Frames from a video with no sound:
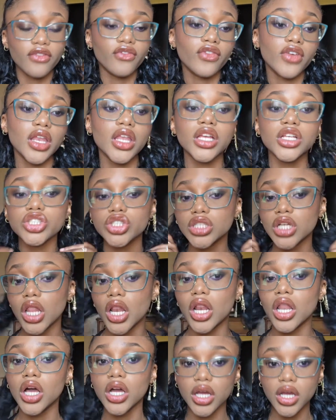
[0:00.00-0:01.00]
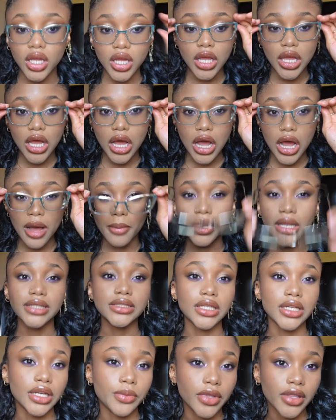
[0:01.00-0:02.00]
finished look. Let's
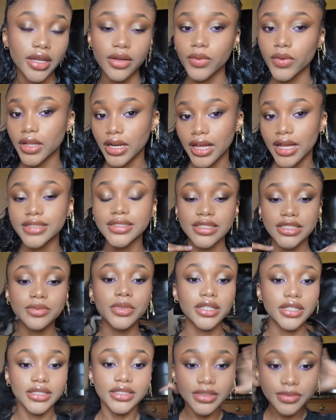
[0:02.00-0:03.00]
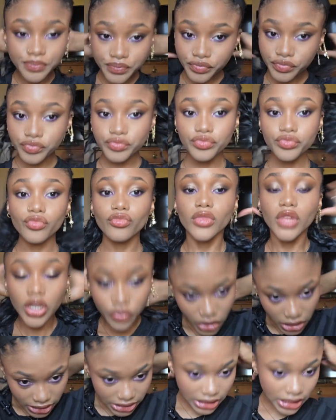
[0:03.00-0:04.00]
look at it without the glasses because it
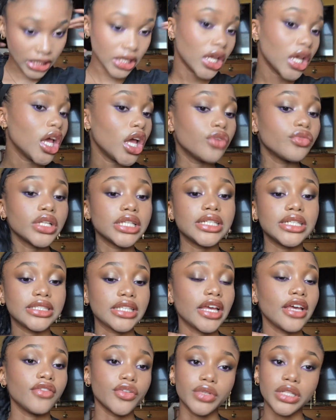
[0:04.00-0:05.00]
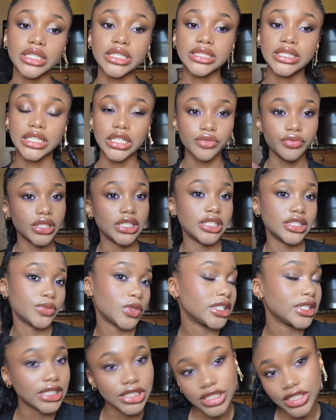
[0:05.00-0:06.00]
really does give. It really does eat. It really does
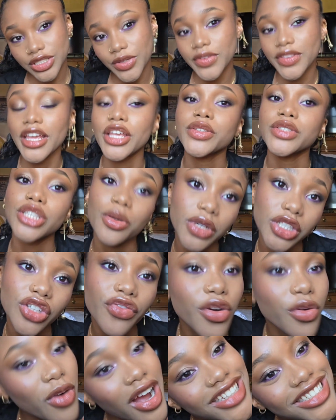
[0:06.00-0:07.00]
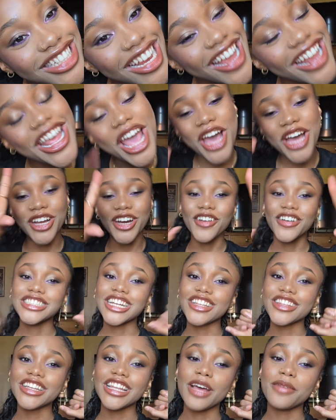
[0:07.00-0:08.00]
what it needs to do. Thank you so much for watching. Go and
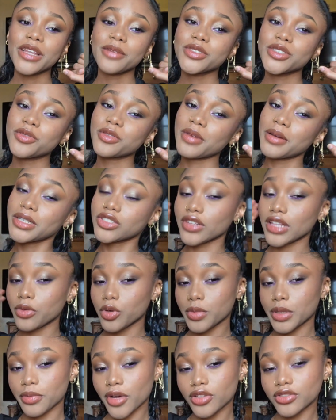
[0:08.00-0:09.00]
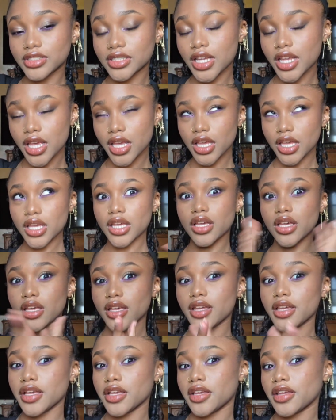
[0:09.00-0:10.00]
check out the collab that I'm doing with my best friend that will be
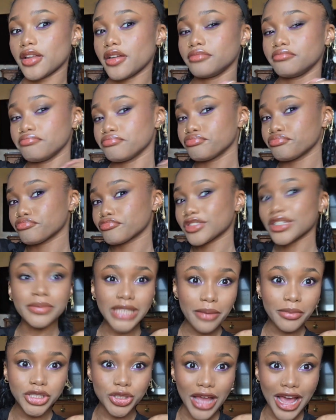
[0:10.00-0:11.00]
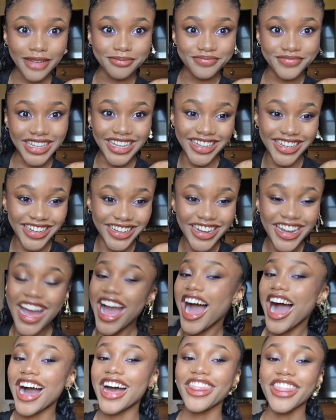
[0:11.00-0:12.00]
posted sometime in July.
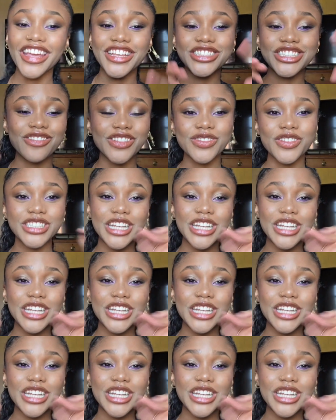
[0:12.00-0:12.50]
Thank you so much for